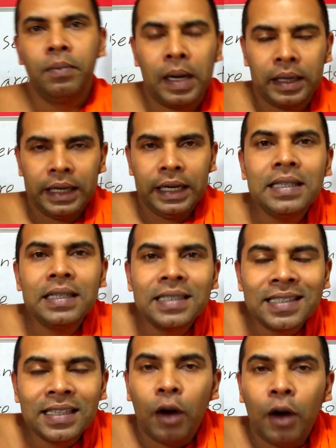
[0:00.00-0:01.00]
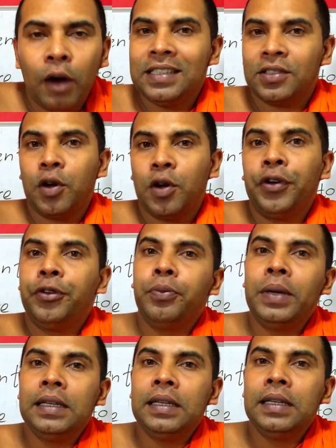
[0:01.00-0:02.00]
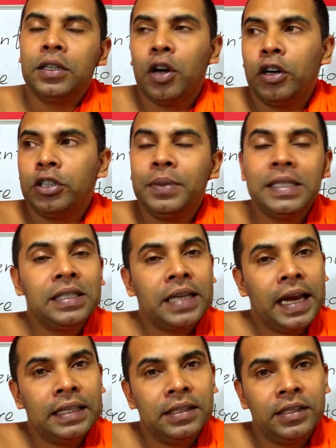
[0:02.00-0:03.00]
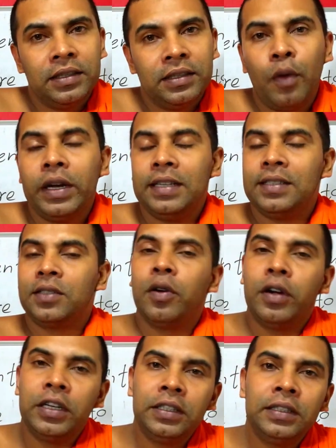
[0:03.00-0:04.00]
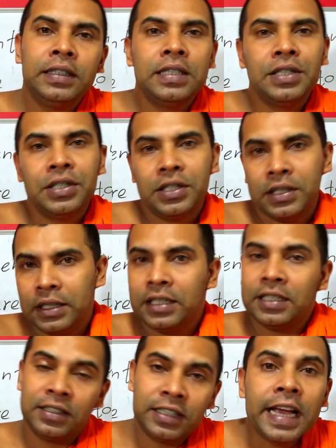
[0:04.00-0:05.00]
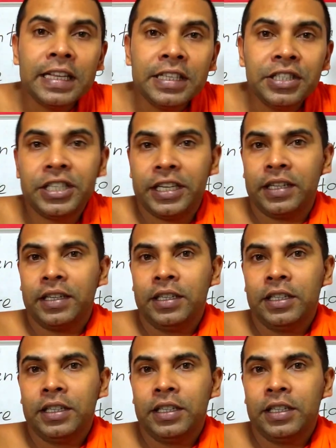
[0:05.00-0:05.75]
but it's now it is going to be changed. Now it's changing.